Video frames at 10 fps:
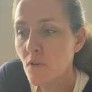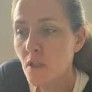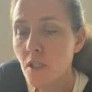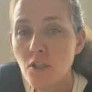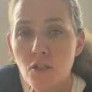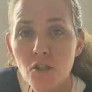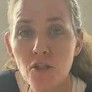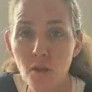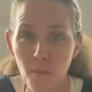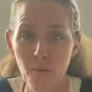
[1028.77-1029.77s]

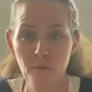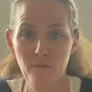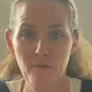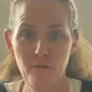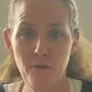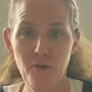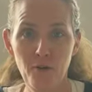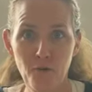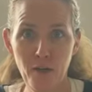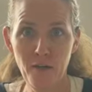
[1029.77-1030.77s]
relationship, are
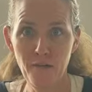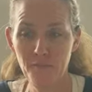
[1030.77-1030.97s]
you ready?